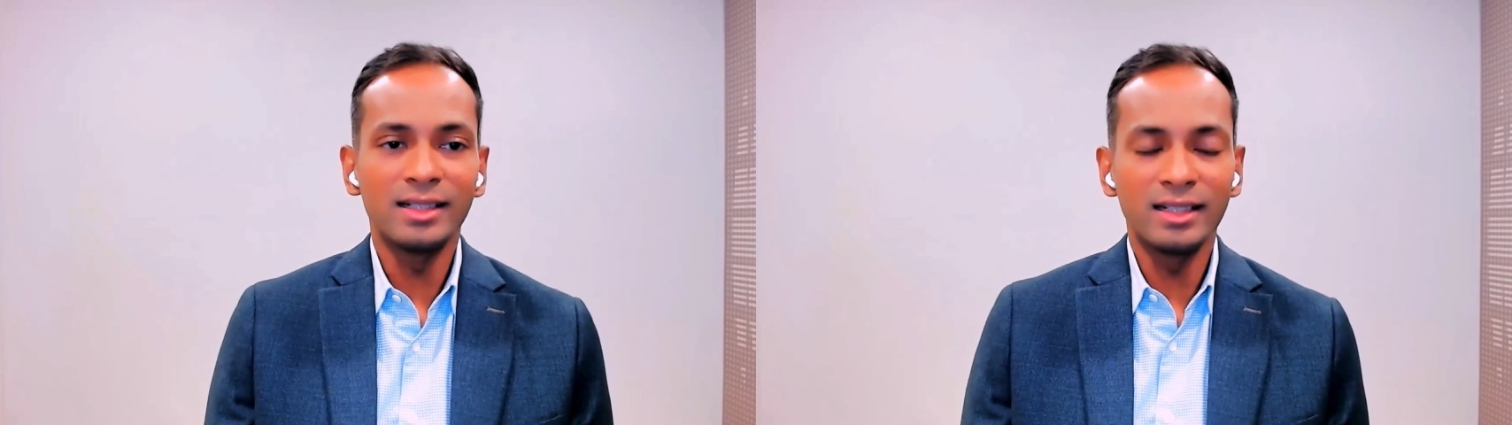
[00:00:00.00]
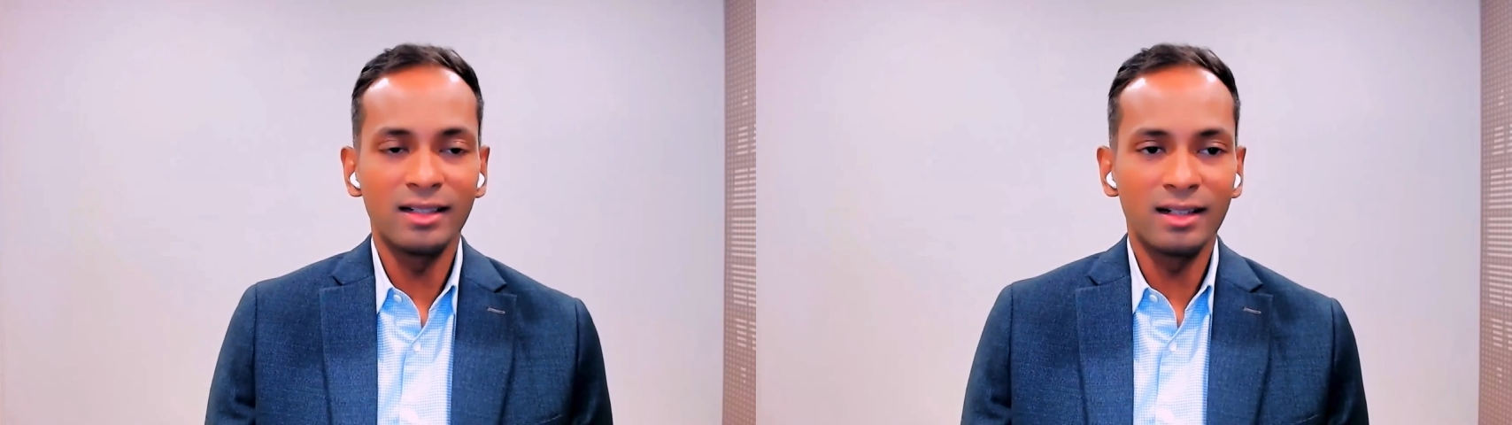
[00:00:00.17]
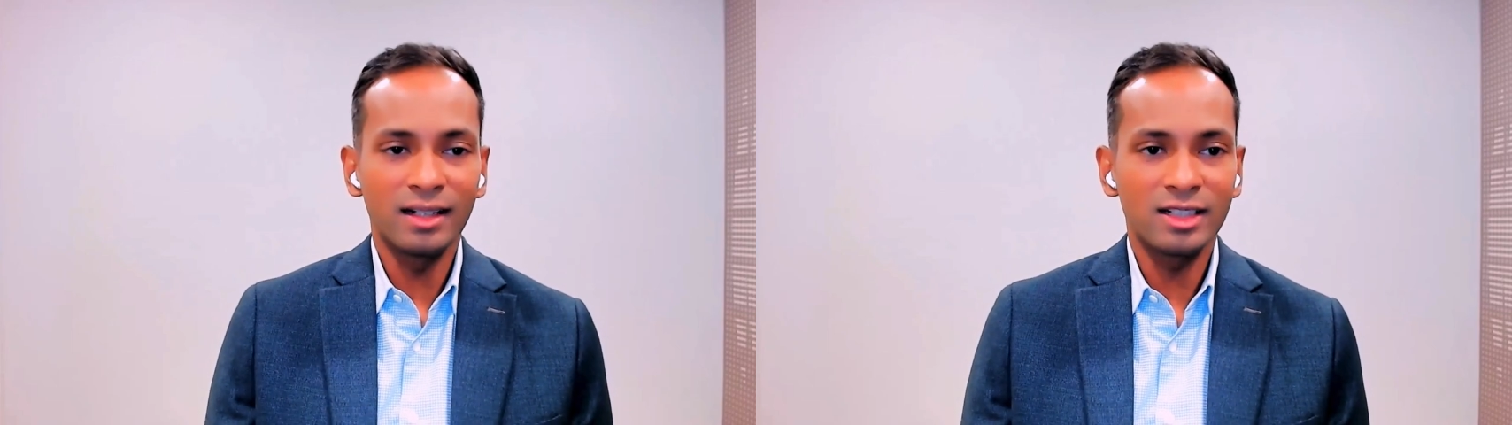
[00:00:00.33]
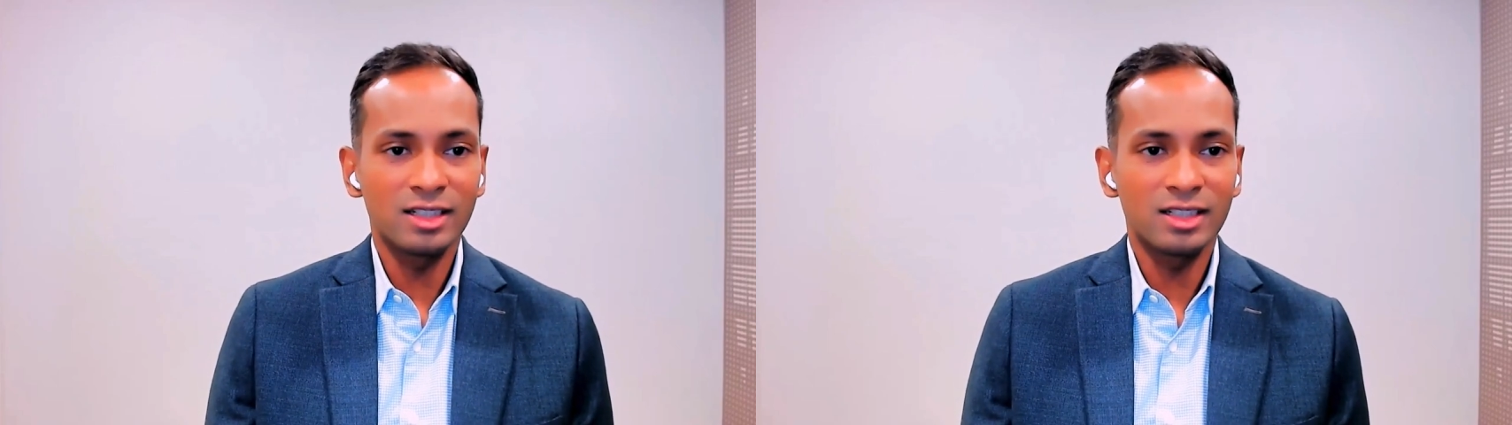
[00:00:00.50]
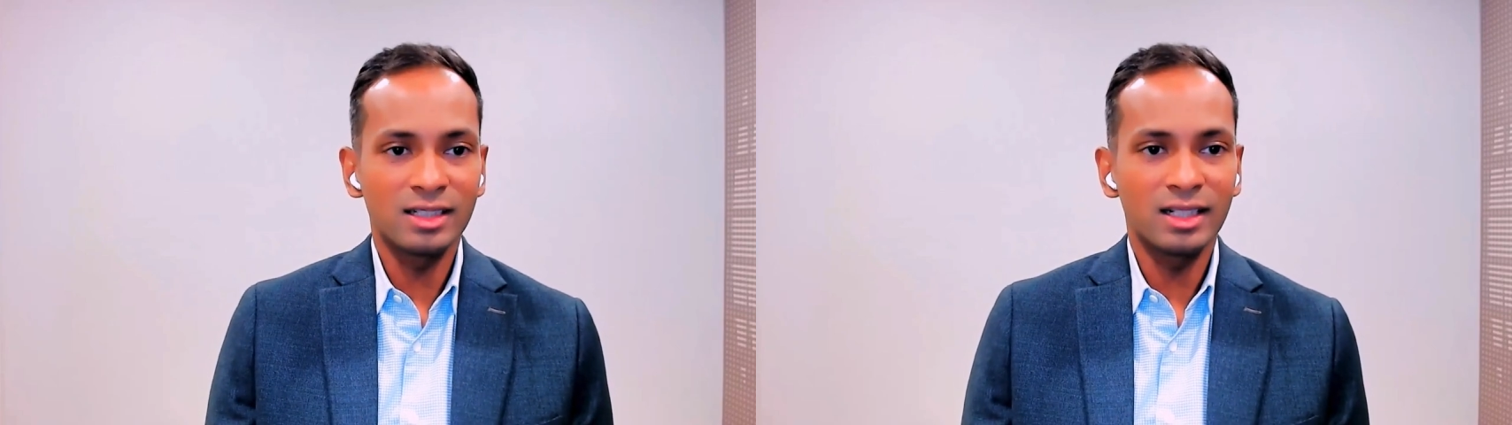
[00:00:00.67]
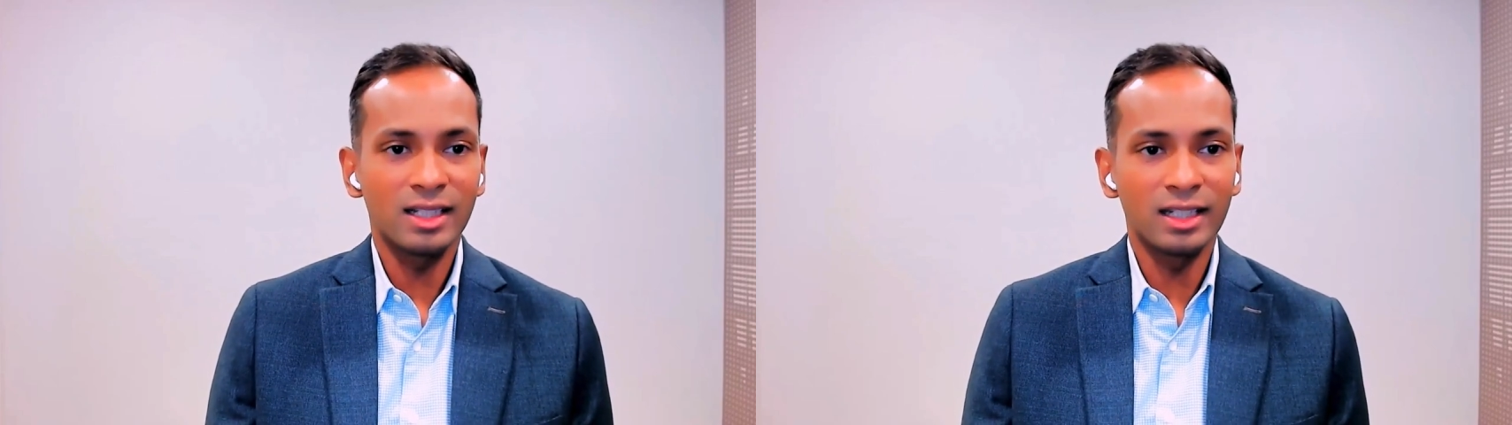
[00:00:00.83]

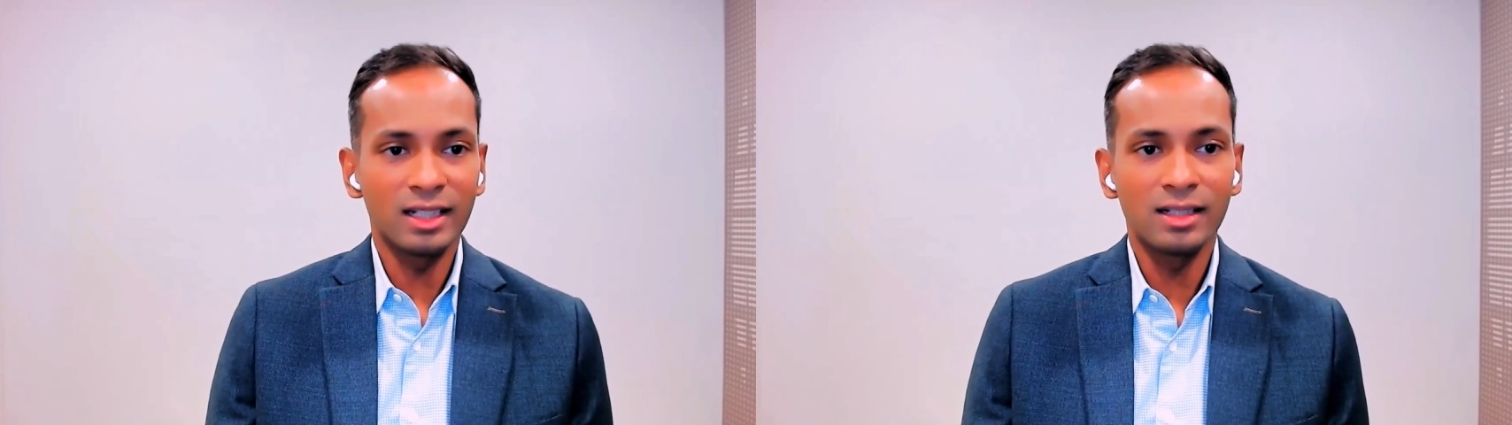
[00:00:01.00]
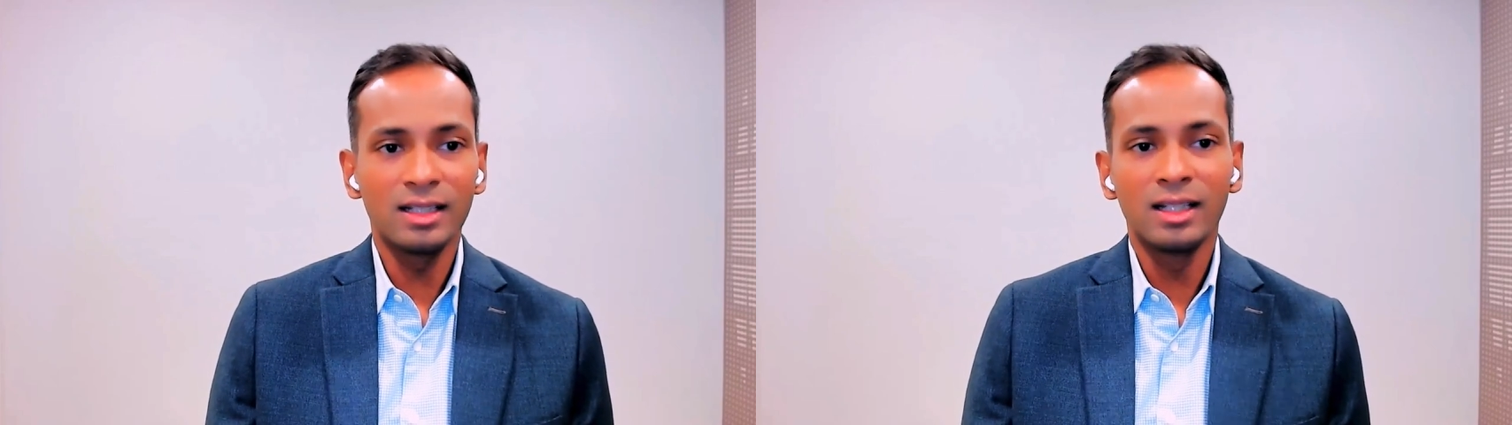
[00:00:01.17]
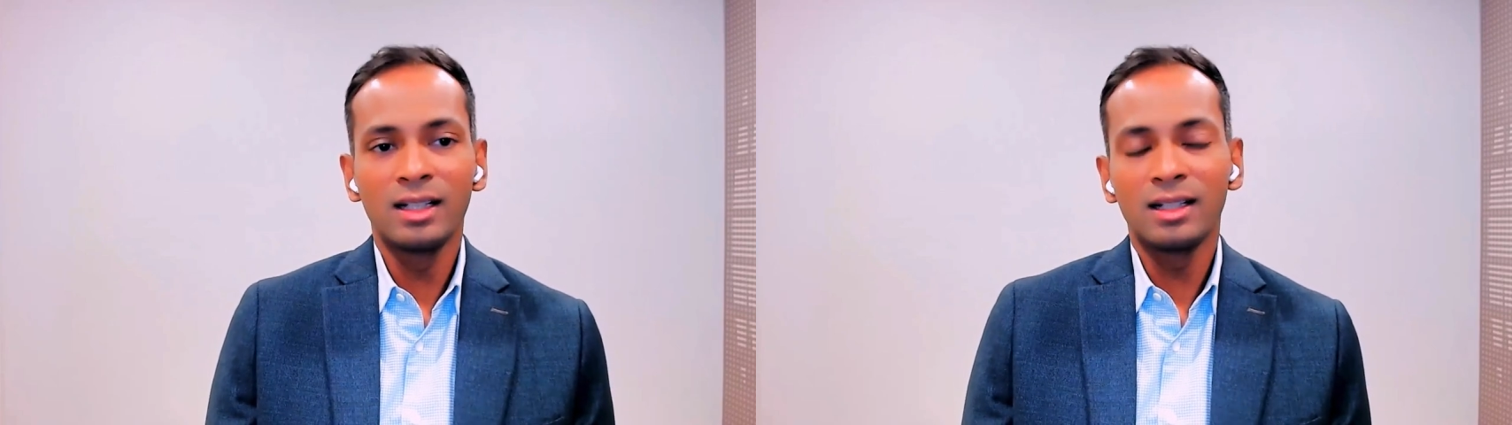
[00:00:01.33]
deterioration in